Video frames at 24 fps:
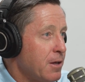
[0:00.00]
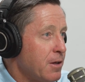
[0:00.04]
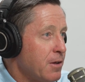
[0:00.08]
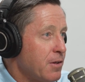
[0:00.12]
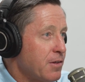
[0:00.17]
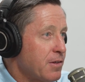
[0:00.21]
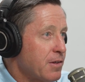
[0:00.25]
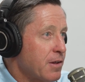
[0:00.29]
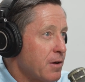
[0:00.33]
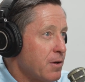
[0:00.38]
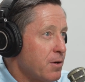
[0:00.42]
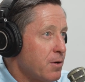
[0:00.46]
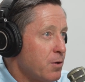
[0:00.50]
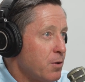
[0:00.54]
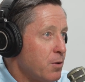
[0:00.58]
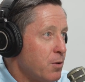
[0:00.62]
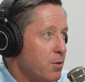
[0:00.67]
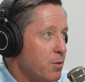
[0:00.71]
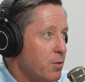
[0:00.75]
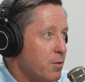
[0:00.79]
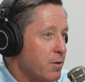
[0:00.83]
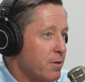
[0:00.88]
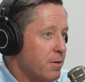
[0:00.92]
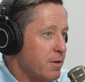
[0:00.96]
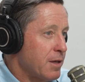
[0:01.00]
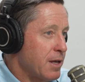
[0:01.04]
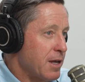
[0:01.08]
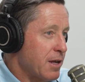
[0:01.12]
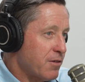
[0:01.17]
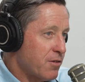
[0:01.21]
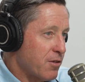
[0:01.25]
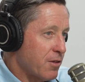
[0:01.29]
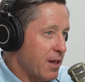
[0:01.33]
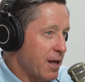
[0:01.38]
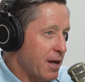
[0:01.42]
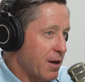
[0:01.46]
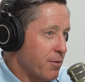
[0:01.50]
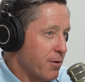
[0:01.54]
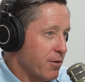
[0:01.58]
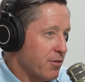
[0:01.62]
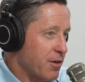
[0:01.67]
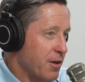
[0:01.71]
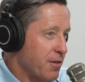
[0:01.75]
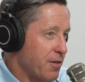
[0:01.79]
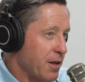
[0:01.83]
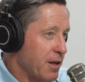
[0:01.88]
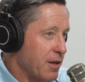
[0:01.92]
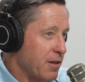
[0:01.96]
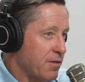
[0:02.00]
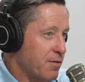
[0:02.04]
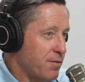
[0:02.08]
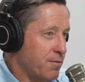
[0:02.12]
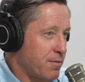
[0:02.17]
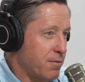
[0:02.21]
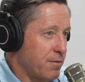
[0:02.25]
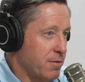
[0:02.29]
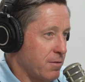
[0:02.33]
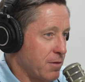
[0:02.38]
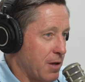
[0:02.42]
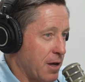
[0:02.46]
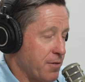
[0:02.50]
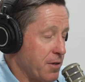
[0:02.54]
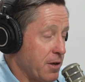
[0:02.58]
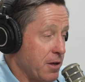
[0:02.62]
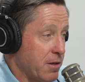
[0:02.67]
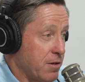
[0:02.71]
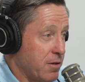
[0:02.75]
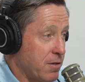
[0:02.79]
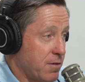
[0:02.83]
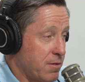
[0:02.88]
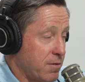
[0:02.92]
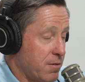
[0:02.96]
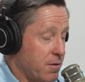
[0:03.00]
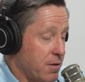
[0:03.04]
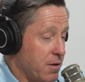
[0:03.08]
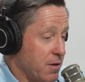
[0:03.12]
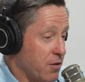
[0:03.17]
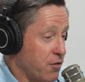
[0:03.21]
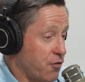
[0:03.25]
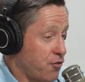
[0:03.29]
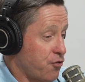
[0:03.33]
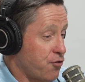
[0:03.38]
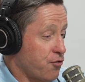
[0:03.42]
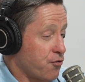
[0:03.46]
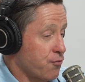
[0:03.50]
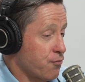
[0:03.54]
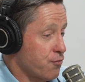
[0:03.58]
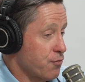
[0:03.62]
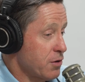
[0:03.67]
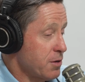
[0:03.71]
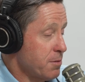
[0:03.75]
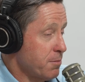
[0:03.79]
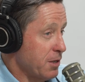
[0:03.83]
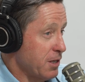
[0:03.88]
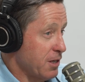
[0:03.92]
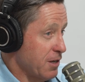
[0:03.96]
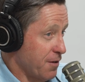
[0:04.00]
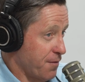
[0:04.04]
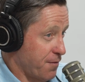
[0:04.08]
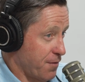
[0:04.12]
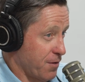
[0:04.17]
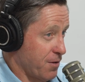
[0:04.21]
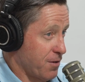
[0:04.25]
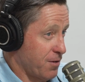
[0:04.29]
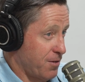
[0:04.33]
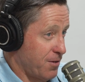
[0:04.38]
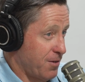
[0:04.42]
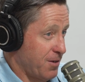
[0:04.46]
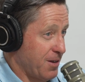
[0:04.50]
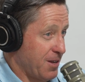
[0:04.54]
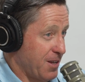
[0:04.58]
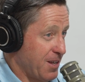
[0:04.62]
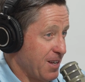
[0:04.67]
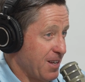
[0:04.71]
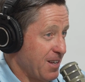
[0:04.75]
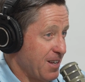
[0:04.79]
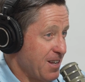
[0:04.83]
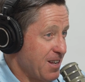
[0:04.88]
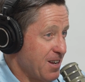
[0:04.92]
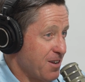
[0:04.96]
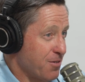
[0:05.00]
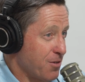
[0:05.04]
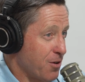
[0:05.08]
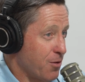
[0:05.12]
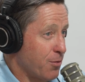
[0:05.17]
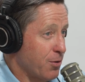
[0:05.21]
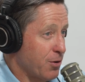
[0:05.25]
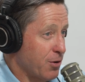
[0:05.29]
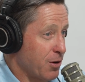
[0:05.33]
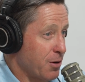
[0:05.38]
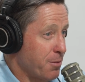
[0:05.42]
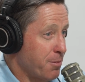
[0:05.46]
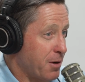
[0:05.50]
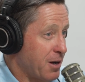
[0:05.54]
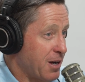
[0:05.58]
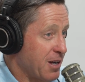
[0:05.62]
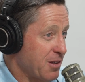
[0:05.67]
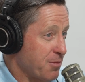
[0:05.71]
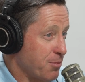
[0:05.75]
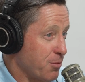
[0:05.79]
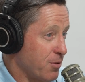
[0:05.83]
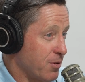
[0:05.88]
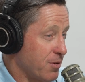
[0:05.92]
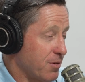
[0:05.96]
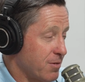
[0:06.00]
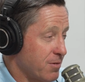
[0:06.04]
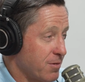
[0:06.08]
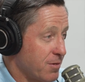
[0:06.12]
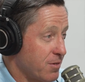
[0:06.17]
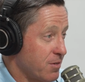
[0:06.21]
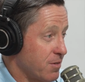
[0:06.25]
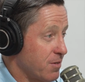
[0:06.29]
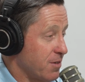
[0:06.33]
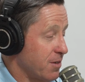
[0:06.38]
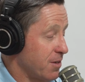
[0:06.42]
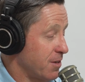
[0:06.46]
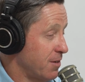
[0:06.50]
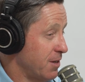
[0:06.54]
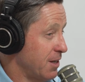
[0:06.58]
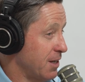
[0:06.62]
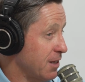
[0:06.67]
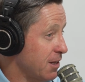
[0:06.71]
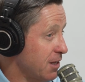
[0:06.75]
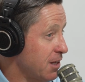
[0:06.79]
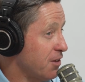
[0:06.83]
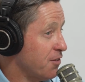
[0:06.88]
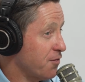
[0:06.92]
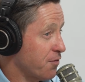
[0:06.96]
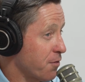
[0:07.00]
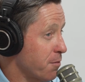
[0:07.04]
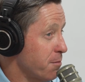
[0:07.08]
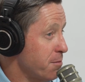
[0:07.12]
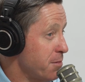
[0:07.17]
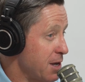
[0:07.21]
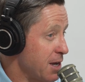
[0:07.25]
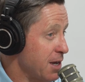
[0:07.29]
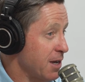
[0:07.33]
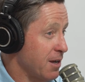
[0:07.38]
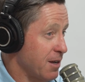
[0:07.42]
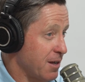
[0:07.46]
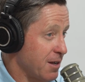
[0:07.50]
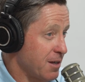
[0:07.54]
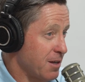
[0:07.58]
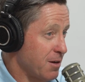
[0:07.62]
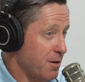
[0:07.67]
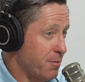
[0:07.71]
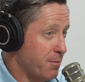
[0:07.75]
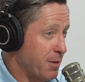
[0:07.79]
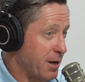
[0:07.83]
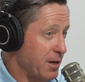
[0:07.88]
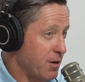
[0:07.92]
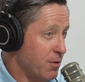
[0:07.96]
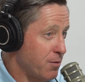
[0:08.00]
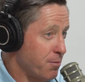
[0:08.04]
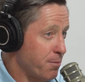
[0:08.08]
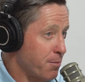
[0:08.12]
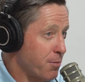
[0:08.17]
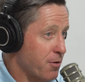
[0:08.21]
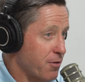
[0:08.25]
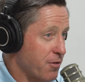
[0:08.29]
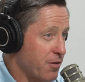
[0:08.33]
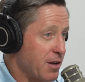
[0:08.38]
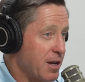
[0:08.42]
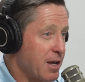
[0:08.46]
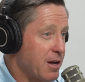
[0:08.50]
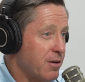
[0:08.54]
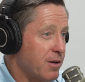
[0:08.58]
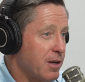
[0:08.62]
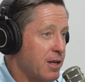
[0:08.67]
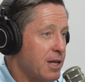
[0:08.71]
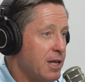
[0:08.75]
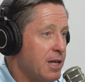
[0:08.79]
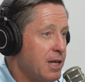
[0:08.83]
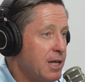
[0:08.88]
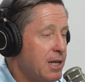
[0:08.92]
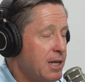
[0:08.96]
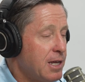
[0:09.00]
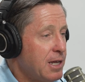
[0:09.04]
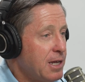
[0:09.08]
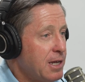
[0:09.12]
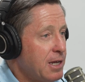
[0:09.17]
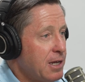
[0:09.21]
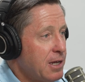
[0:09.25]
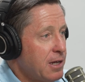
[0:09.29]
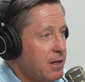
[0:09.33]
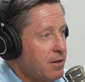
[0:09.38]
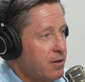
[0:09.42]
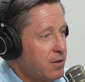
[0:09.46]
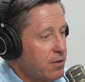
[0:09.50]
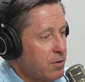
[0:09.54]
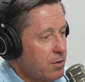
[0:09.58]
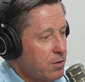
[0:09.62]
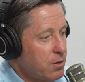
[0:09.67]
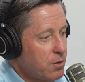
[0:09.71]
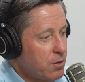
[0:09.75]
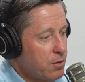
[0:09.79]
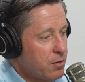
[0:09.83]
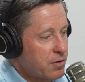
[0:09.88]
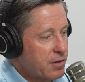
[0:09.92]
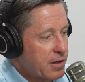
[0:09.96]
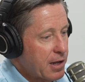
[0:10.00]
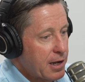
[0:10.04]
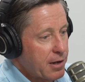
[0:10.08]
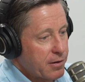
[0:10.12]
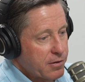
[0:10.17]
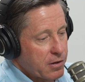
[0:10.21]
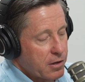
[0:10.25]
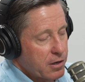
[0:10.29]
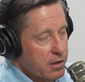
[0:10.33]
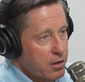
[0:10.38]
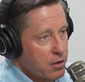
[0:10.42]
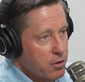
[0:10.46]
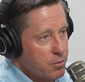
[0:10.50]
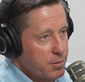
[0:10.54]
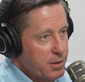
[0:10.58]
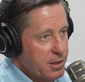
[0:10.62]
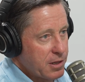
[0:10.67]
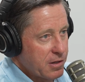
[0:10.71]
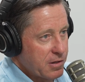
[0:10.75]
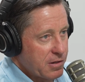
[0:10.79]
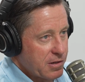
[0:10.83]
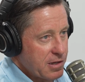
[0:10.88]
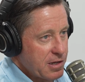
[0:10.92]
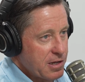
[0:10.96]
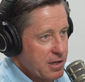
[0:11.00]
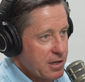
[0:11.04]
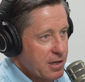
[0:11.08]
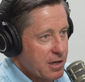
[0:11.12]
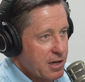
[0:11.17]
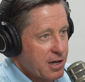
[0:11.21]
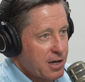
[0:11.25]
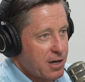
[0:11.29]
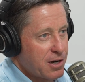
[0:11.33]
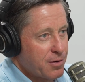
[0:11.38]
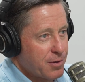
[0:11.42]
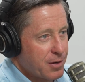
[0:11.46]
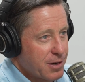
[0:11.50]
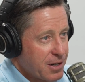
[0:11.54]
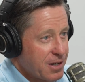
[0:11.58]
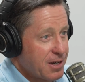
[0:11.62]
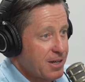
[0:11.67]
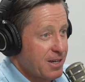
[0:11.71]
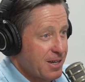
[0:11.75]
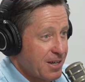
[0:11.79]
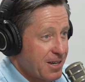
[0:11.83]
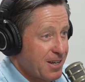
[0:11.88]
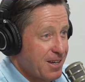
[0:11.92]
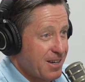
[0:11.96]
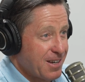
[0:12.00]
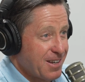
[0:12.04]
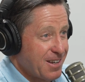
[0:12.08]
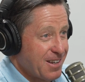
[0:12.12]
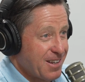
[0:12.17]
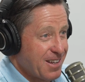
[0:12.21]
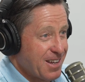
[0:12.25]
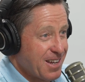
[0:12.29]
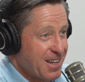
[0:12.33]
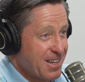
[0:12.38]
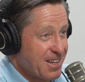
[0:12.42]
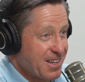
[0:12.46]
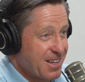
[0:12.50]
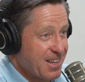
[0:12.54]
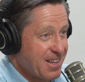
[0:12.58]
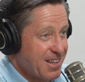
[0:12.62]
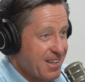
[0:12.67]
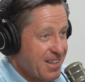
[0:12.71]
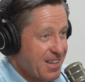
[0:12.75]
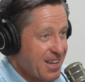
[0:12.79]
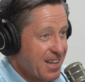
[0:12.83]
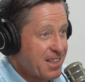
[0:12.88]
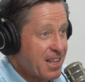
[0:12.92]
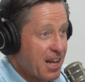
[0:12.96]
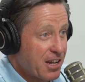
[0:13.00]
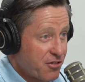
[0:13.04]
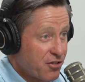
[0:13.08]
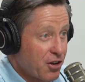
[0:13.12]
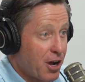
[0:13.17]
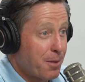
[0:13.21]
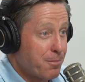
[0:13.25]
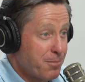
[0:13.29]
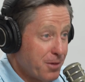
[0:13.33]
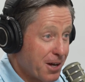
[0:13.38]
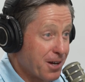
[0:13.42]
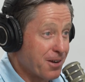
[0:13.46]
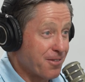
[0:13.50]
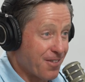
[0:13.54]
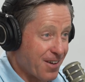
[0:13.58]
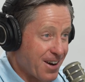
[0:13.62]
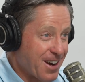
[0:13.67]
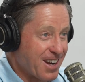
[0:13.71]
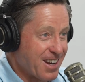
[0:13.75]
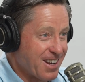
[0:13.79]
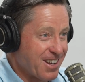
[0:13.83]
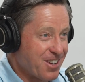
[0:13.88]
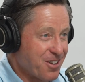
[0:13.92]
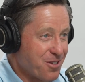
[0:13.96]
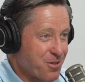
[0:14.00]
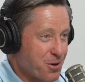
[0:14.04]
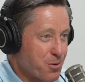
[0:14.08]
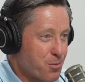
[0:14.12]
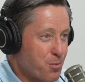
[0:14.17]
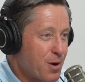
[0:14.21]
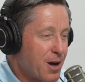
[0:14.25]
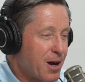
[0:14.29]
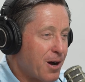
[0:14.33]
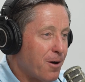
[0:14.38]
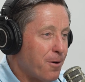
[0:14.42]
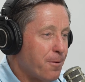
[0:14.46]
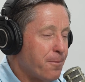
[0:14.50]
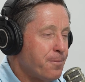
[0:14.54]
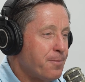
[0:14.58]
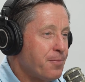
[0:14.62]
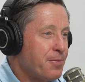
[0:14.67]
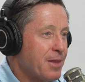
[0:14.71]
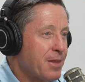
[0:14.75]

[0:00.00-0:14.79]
So the answer to that question, I think it's extremely difficult, going on impossible, at least for me, my own personality, to say I was going to go be the CEO and get that job done right and do it well,